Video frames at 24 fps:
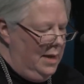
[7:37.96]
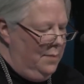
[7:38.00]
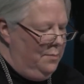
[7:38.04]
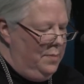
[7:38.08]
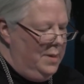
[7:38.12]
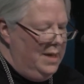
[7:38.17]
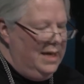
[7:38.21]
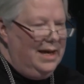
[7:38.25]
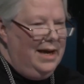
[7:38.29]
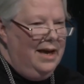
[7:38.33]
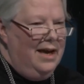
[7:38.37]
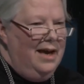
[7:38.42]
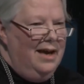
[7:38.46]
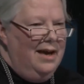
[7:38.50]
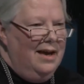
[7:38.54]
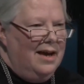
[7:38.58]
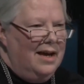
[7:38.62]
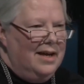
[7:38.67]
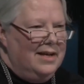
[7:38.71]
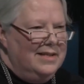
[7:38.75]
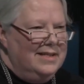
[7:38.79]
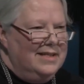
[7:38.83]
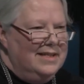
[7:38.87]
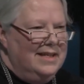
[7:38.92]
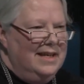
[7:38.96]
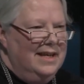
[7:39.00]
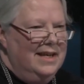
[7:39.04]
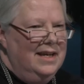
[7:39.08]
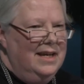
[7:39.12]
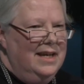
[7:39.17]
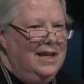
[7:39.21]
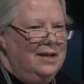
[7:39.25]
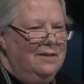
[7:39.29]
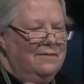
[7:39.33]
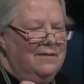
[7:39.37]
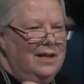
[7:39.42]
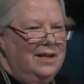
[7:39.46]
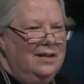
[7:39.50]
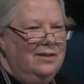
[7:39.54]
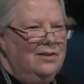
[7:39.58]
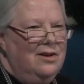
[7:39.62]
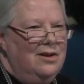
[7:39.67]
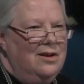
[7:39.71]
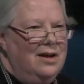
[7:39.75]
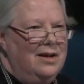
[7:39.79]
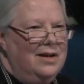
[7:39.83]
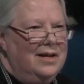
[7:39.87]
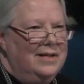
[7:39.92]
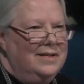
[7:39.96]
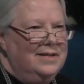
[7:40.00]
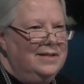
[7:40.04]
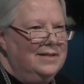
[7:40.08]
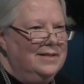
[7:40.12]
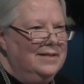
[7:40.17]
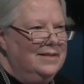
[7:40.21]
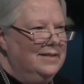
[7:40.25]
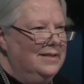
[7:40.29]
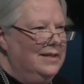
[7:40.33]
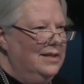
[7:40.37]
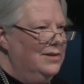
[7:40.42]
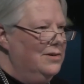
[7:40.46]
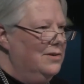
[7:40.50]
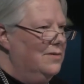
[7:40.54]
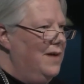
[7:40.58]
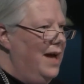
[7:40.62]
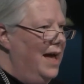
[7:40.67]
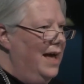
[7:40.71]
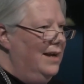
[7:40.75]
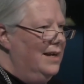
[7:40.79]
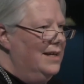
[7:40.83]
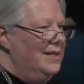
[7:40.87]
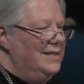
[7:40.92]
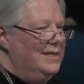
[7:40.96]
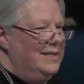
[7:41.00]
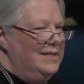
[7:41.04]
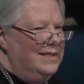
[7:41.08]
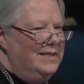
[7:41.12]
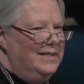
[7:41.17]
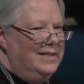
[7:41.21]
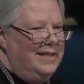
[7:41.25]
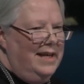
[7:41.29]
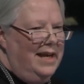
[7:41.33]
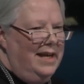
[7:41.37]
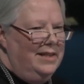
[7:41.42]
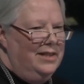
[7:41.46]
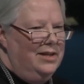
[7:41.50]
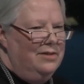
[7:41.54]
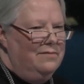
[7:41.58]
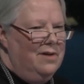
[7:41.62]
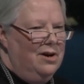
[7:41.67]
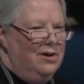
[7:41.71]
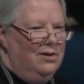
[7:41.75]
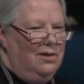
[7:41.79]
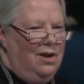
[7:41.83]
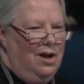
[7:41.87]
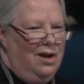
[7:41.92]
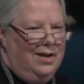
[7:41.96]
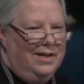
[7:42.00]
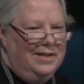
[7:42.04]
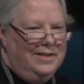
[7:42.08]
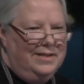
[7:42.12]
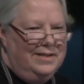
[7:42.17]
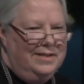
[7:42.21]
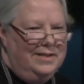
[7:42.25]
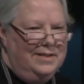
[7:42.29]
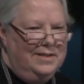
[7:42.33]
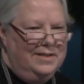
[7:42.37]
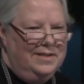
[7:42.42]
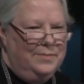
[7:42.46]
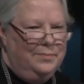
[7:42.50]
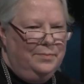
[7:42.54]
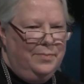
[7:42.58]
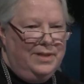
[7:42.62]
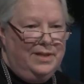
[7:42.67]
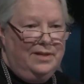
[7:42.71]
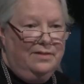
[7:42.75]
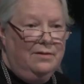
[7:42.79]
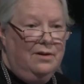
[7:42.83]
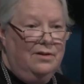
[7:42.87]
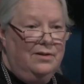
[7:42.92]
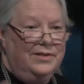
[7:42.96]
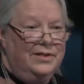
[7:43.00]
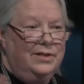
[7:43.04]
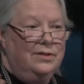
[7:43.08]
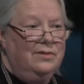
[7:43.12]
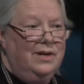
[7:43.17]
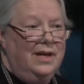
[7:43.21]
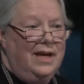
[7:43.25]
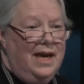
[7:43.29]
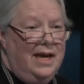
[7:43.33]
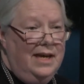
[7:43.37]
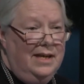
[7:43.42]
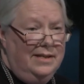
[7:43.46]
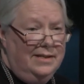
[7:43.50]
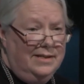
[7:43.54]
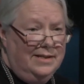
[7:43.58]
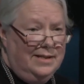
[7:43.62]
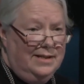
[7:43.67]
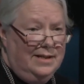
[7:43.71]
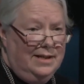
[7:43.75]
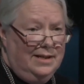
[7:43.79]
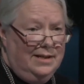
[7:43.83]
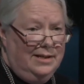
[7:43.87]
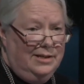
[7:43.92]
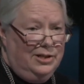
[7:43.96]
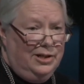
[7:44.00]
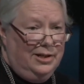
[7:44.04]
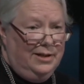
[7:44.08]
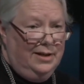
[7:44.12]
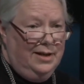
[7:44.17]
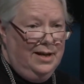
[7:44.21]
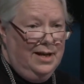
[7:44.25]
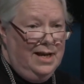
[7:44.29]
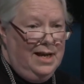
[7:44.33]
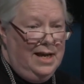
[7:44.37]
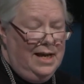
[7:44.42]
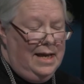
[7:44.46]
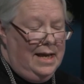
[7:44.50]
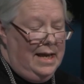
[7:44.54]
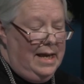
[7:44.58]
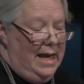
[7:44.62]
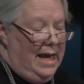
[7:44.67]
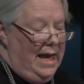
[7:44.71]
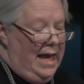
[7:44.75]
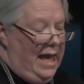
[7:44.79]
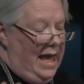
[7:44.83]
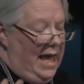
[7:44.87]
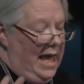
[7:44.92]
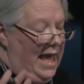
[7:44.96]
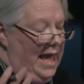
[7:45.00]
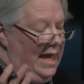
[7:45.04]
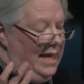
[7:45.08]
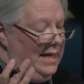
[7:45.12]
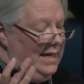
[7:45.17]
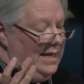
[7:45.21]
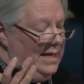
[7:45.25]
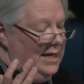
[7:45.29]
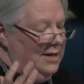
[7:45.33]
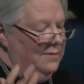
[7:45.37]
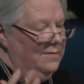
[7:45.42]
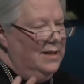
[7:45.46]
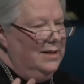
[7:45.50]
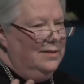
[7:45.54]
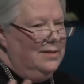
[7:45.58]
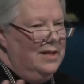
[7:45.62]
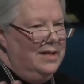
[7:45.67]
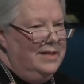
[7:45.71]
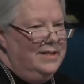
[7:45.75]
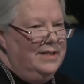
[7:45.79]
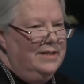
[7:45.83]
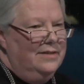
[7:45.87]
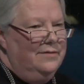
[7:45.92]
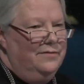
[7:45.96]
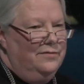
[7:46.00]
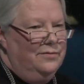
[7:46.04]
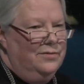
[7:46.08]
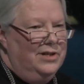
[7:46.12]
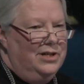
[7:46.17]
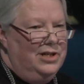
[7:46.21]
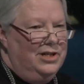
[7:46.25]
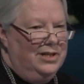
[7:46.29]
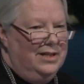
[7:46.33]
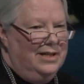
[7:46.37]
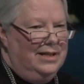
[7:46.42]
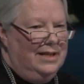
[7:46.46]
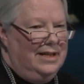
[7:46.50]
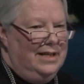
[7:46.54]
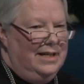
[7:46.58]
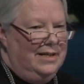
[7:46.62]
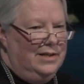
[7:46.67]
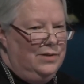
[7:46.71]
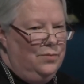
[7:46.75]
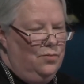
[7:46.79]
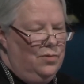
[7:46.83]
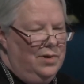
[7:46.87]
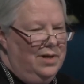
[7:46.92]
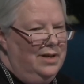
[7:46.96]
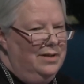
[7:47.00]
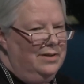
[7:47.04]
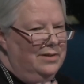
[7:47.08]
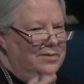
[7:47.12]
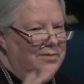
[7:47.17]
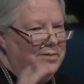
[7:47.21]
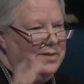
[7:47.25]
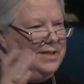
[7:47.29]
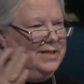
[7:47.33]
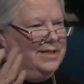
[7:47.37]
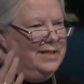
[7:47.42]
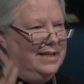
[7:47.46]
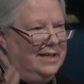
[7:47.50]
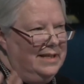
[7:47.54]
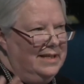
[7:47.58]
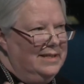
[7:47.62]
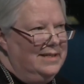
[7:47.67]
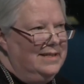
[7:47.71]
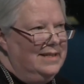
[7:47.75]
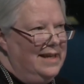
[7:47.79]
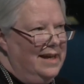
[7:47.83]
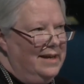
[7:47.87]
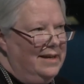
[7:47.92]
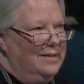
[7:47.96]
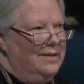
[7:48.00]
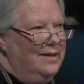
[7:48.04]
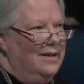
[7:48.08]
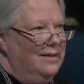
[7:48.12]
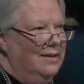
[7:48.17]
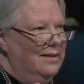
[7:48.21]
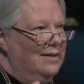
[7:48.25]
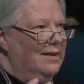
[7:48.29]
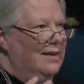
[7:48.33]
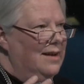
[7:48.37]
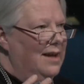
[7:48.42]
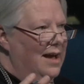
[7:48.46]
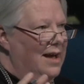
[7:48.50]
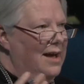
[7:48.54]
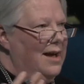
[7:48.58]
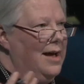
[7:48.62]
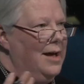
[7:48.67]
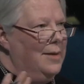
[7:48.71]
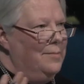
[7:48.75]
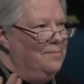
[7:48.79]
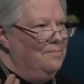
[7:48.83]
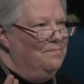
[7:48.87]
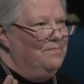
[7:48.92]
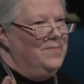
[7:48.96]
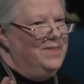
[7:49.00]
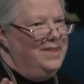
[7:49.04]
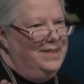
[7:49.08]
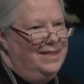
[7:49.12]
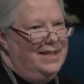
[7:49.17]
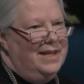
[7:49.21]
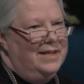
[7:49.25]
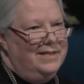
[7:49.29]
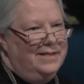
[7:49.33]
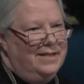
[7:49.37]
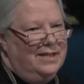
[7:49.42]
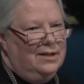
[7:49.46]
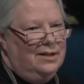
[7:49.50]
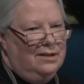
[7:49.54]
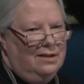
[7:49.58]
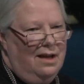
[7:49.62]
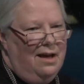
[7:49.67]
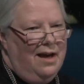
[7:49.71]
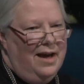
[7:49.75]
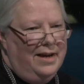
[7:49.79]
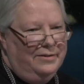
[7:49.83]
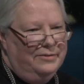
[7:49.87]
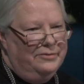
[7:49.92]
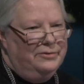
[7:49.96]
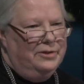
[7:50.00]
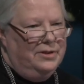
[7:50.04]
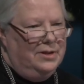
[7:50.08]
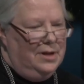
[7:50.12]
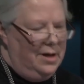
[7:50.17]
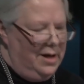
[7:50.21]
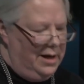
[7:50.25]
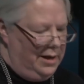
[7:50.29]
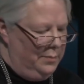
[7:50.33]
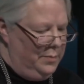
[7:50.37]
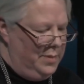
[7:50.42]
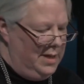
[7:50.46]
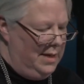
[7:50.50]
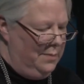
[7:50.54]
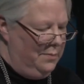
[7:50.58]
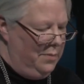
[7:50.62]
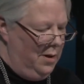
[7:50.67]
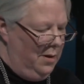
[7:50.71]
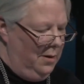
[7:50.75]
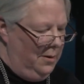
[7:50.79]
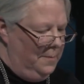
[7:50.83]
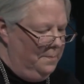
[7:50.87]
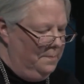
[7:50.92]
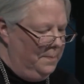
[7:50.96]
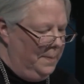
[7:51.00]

Because hearing loss, you know, Allison said there are losses, but there are also gains in aging. And hearing loss, unfortunately, is one of those things that um, does decline for a lot of people.